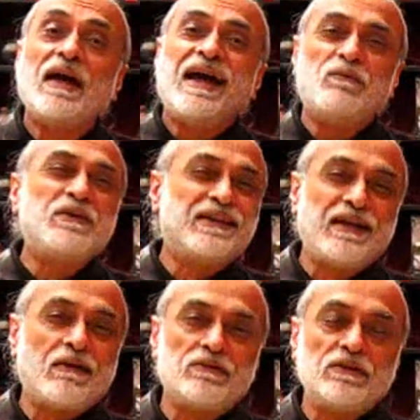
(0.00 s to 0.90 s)
and we can
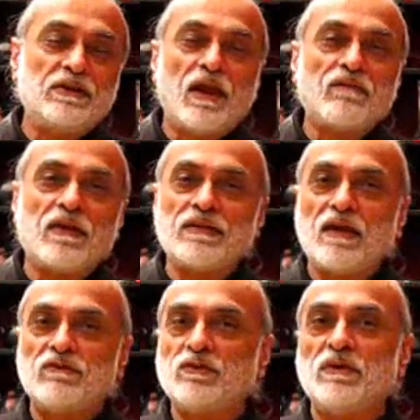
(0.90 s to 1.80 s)
guarantee a knife like
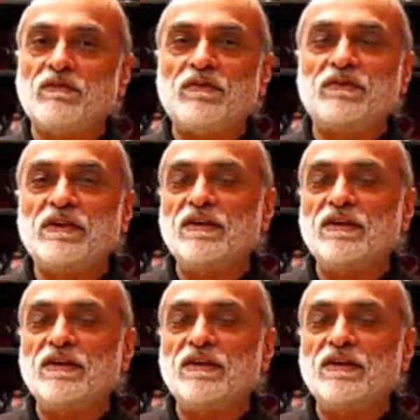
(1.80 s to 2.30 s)
that for 15